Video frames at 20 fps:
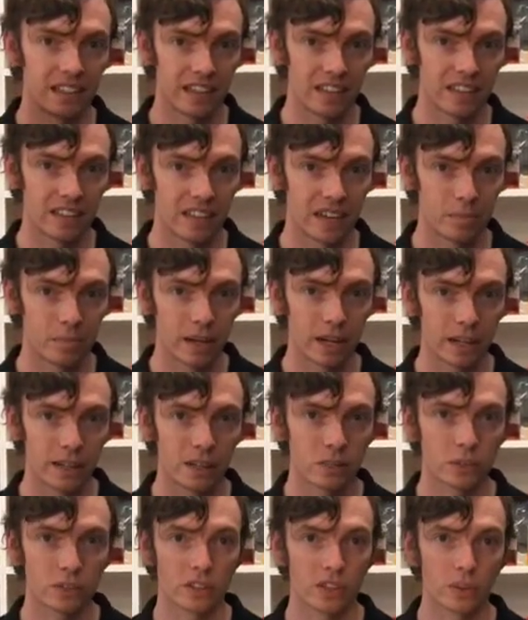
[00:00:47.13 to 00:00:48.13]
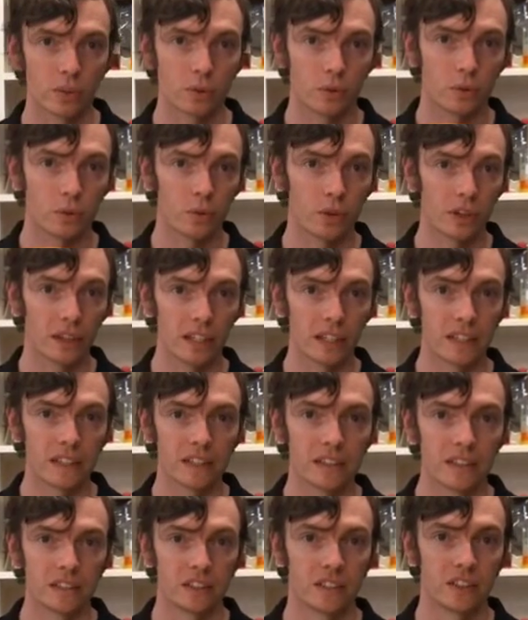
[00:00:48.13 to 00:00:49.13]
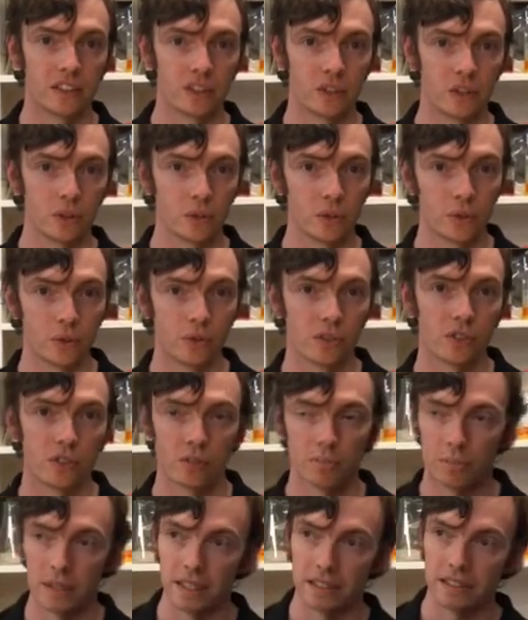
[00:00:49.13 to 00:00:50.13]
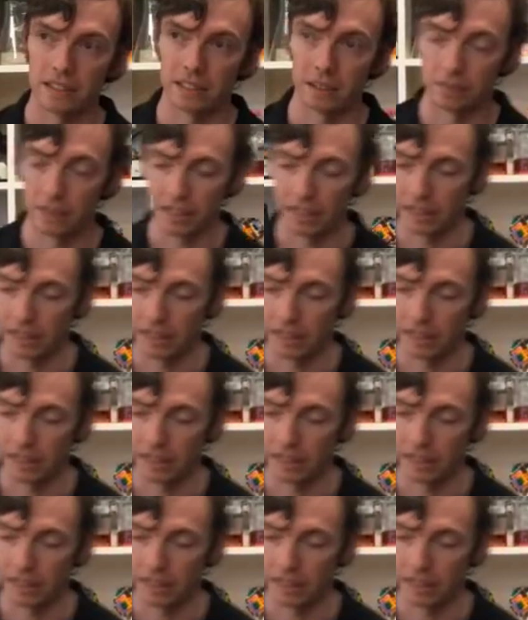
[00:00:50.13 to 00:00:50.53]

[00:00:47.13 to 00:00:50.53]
Sand particles are really huge compared to some of the